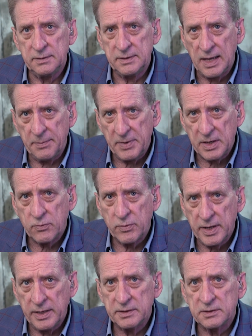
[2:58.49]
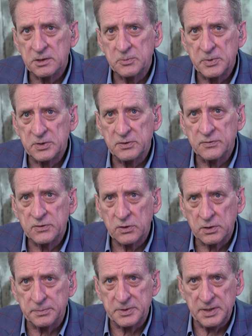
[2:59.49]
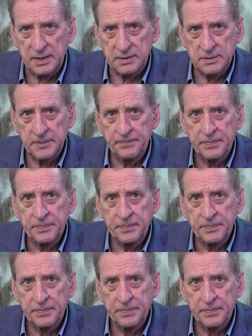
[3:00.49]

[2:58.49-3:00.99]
that may create a suspicious circumstance.